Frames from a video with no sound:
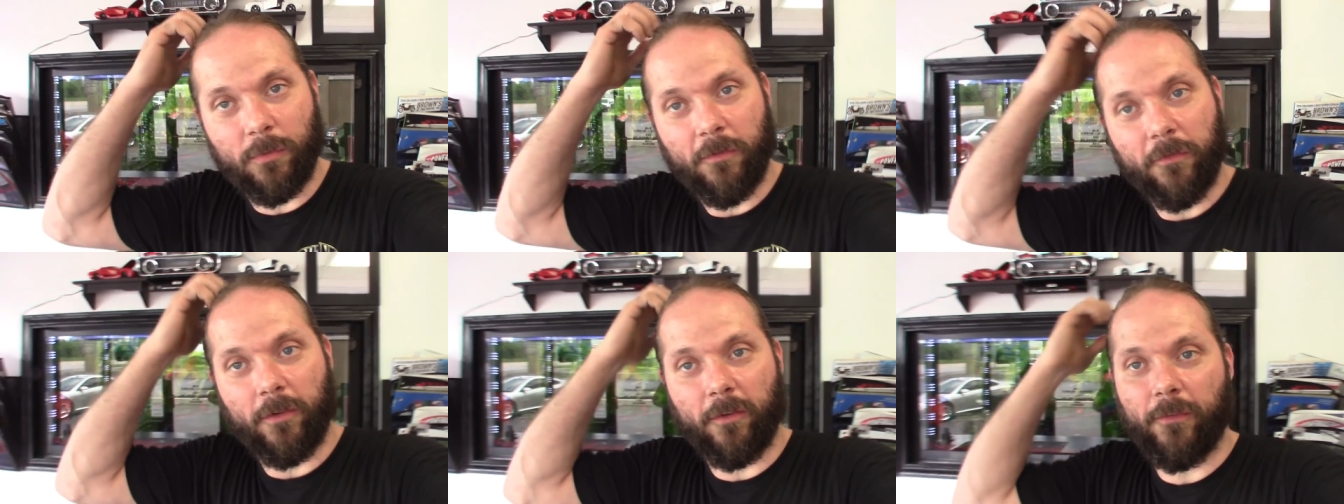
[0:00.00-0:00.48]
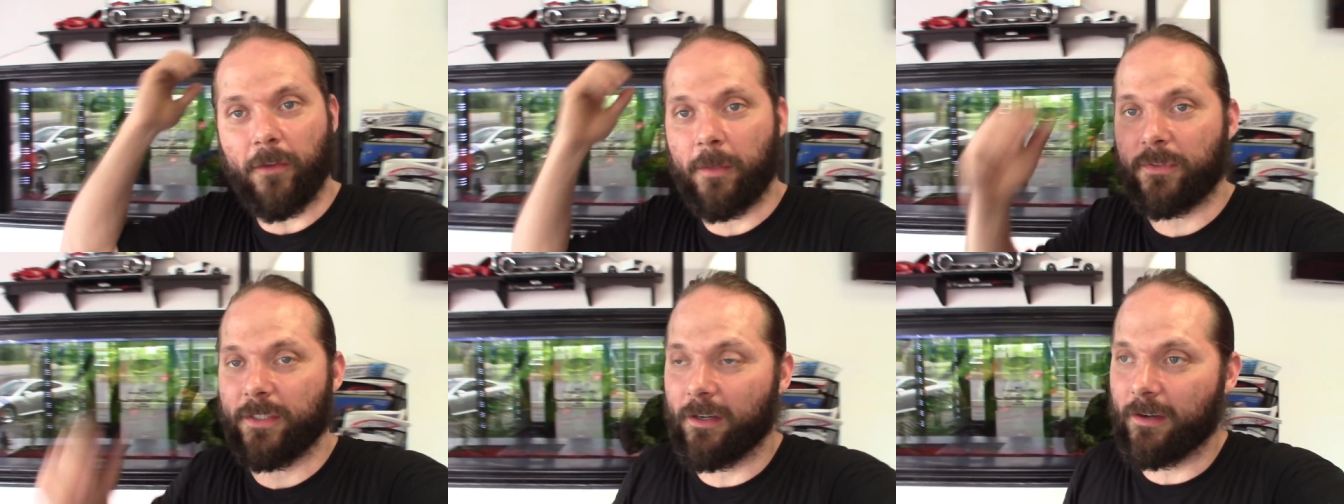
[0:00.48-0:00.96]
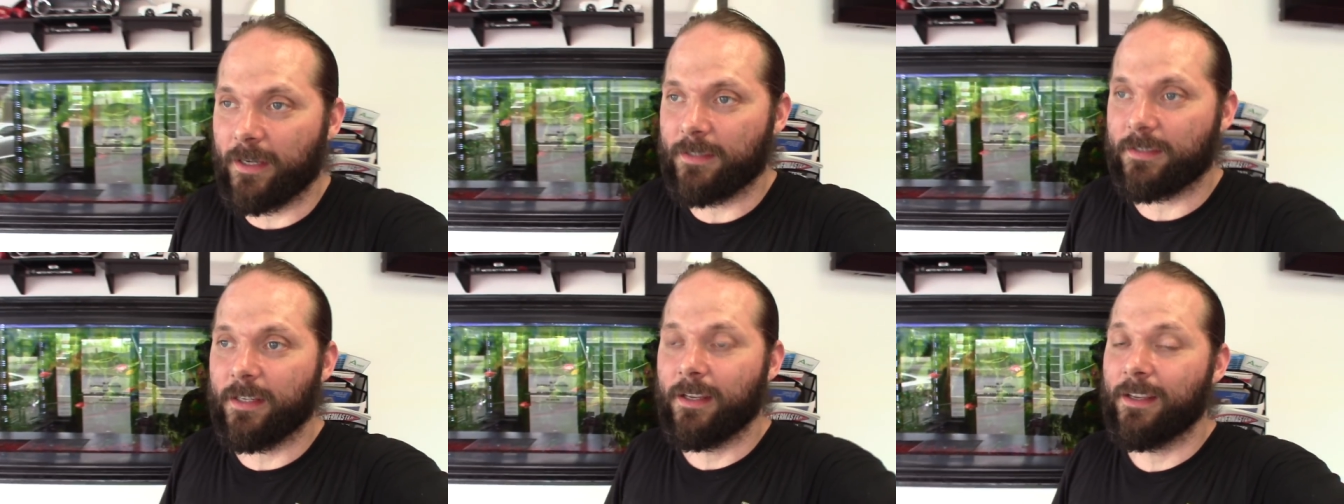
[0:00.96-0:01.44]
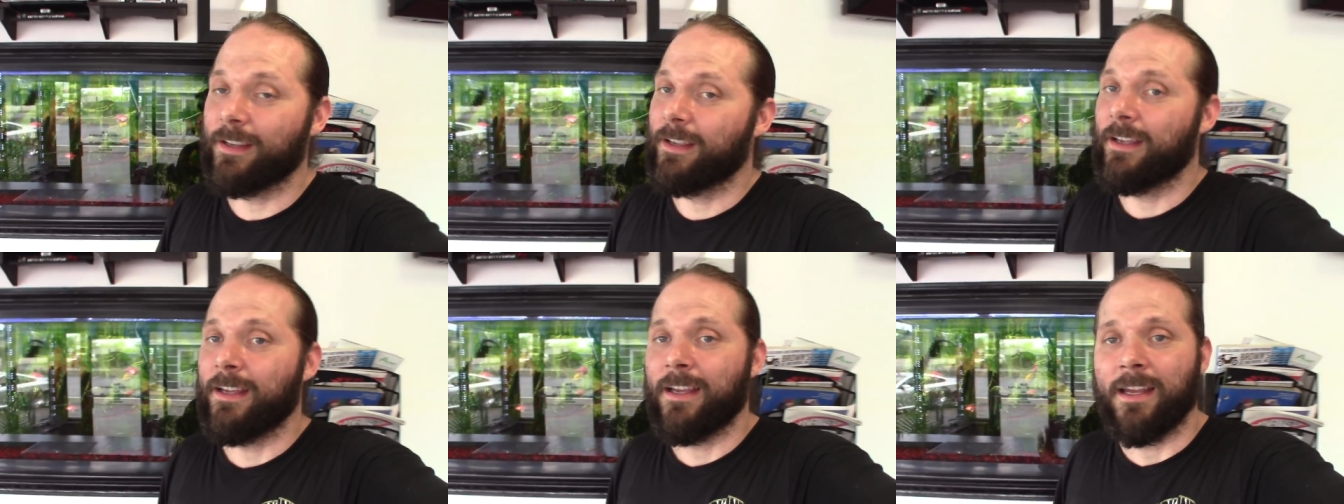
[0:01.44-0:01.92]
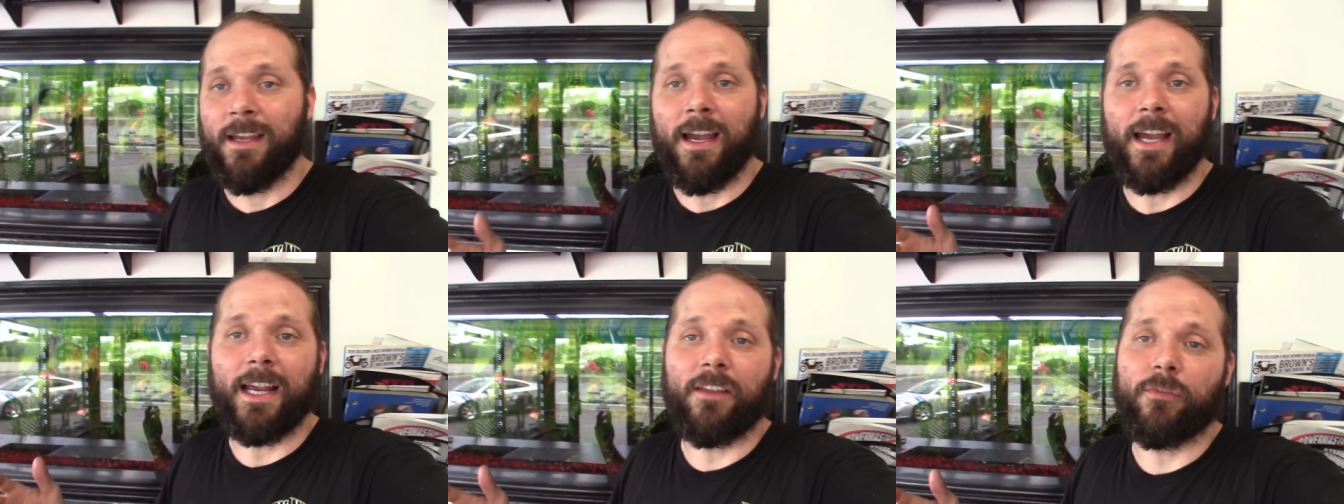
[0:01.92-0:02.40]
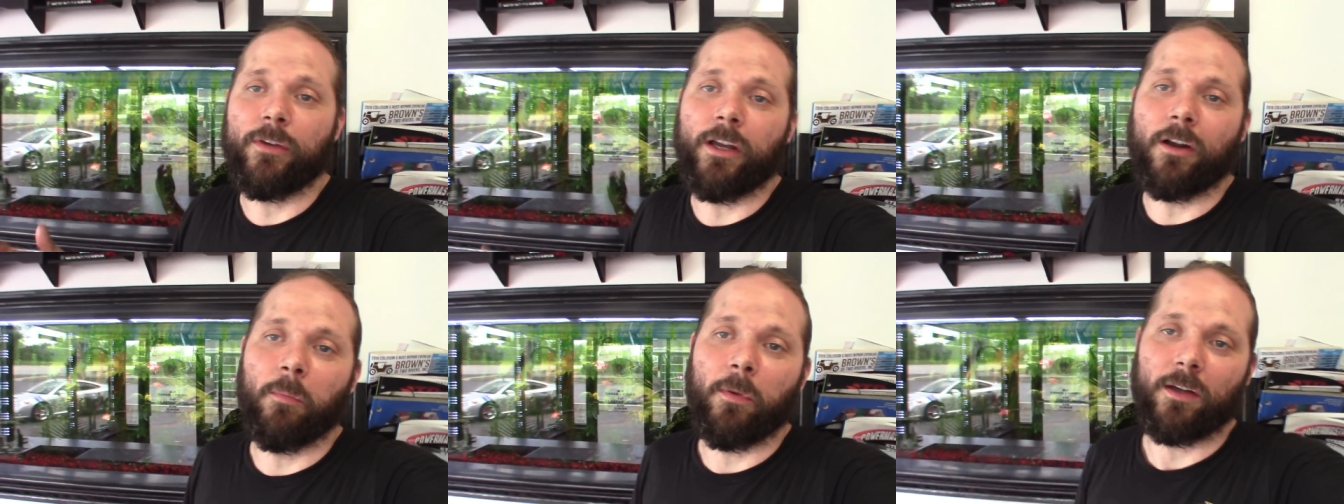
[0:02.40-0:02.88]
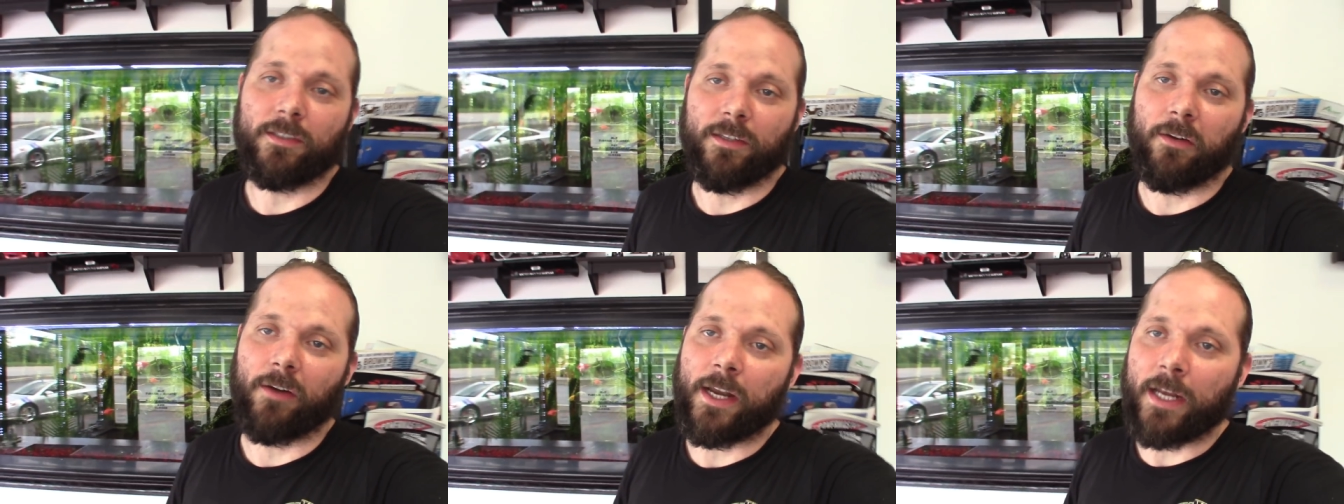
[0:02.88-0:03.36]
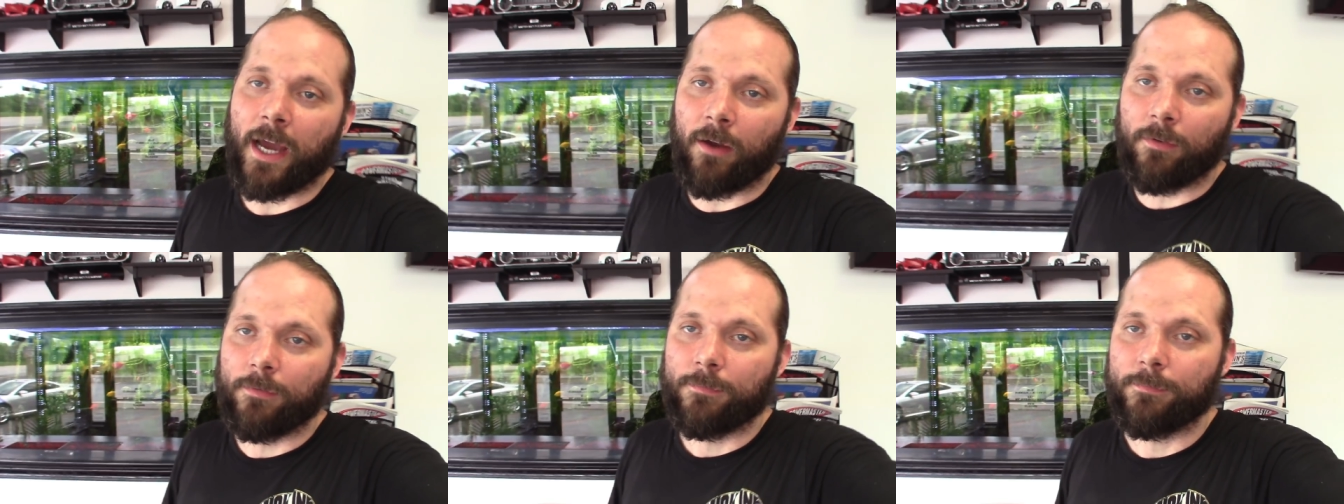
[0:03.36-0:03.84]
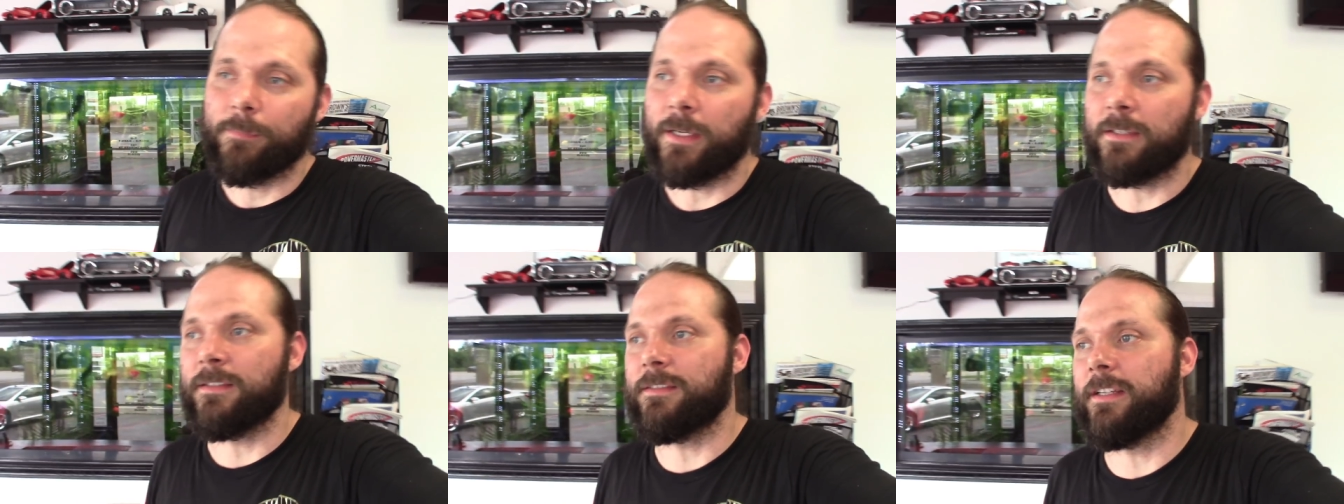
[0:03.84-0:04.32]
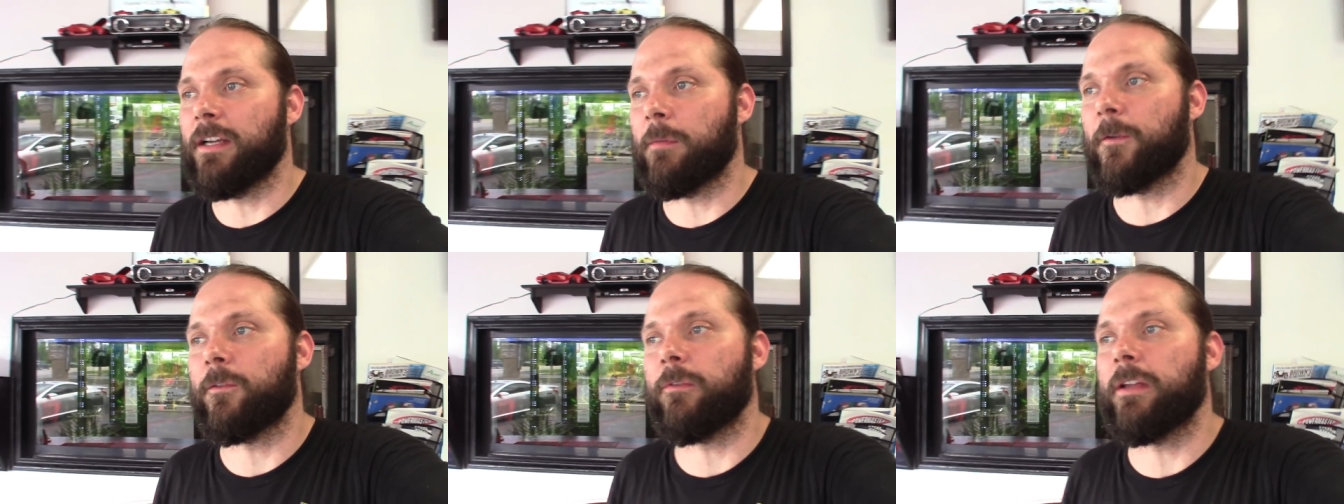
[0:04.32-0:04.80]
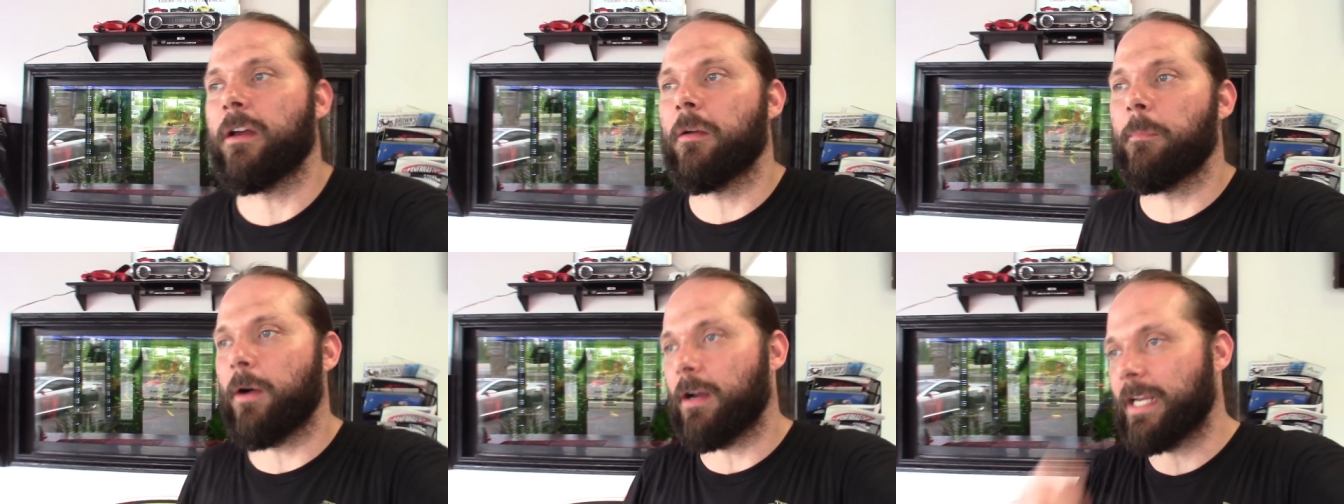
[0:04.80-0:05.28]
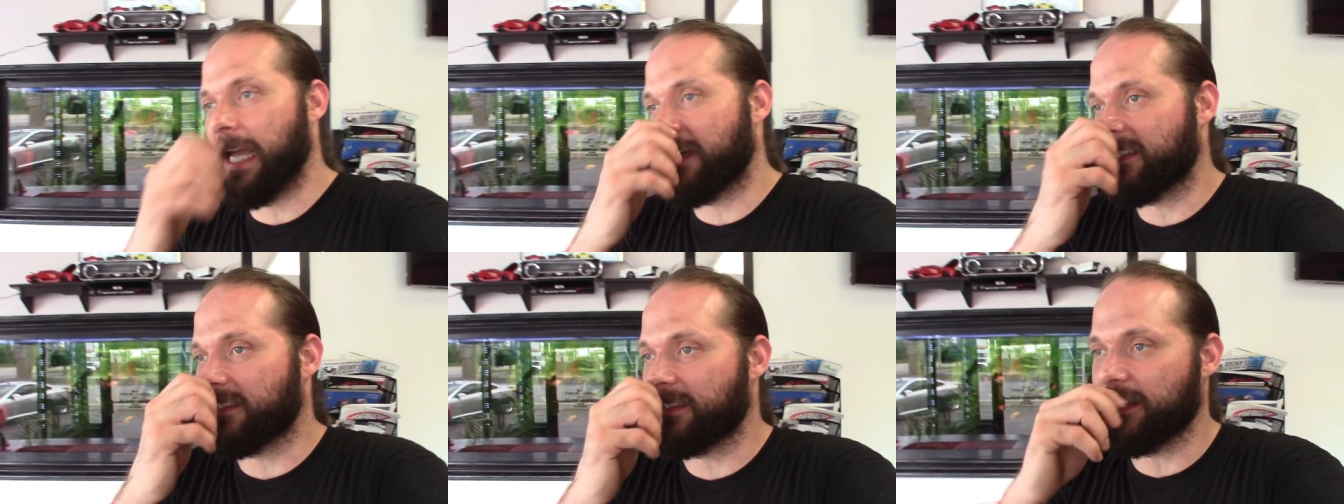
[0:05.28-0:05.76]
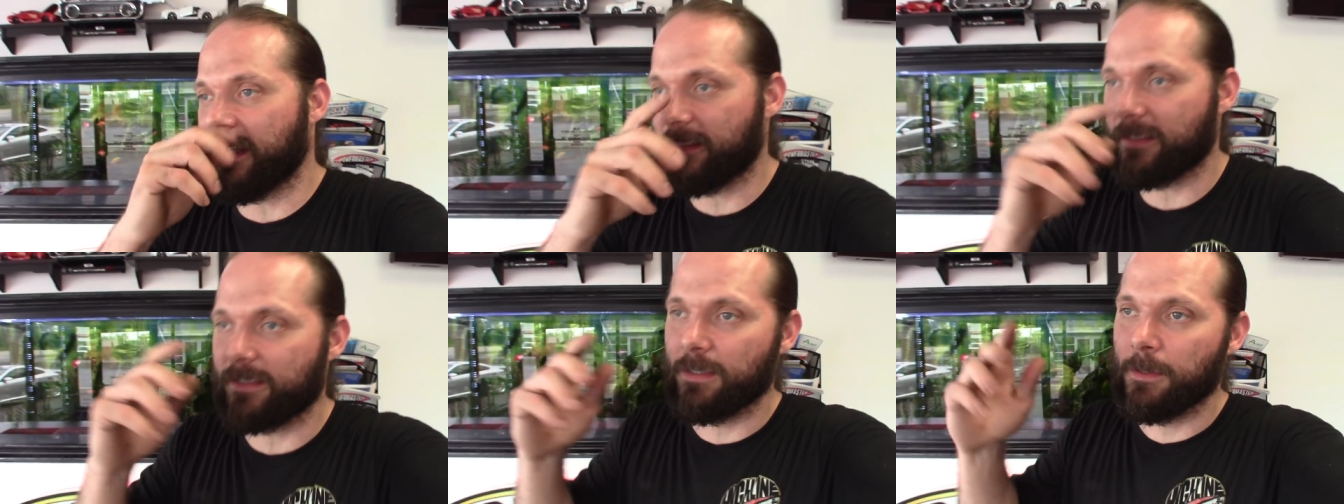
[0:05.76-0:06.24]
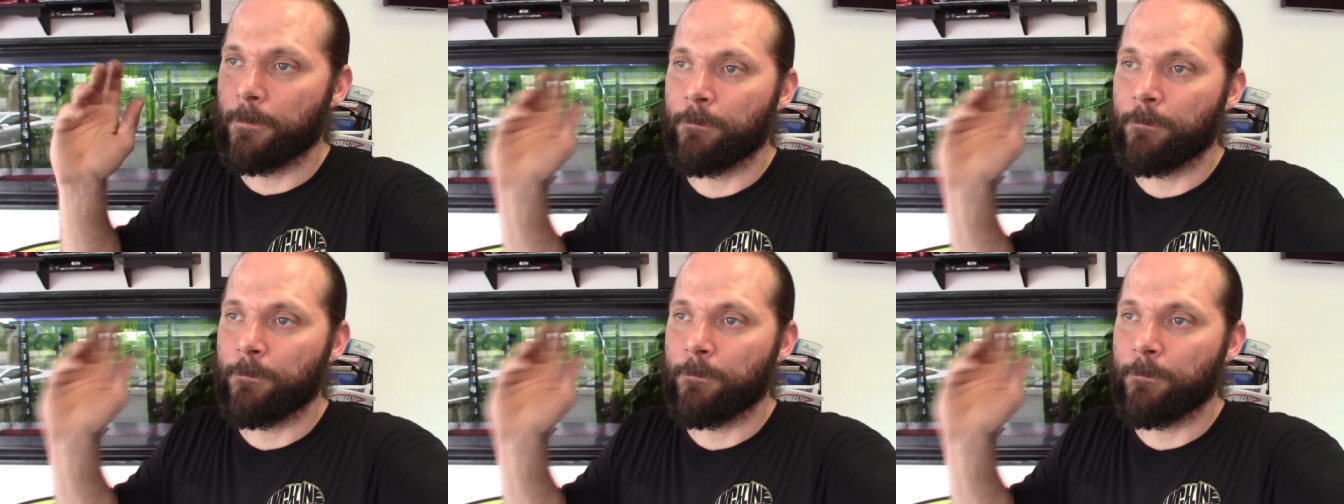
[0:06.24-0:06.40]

one for the flip series. I got $300 in it right now. Picked this thing up for $300 as it sits.